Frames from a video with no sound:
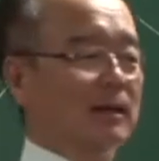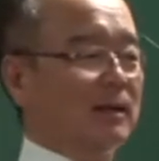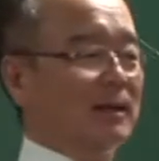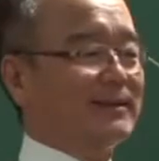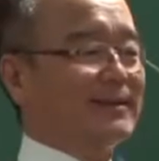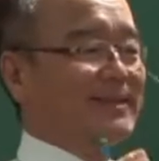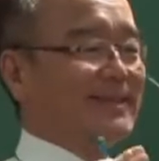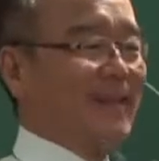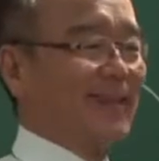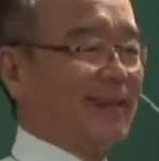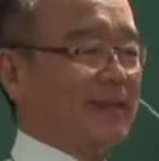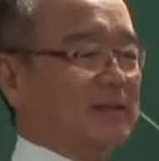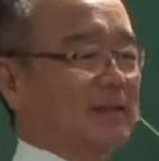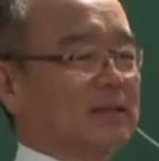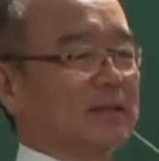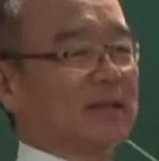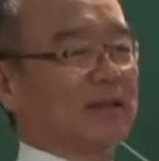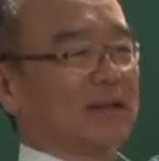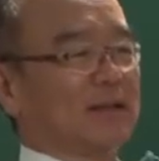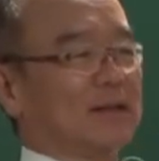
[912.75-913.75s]
Let's
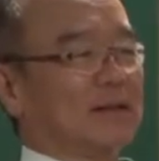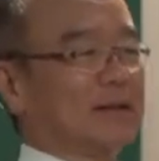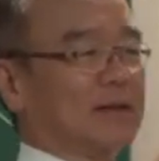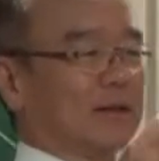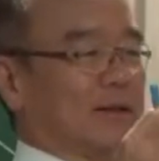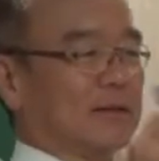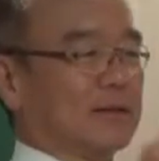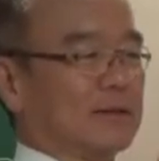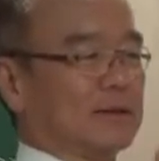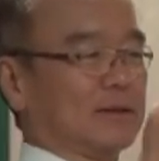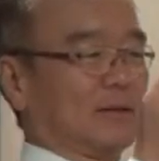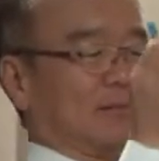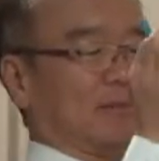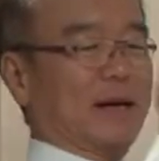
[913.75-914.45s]
tackle the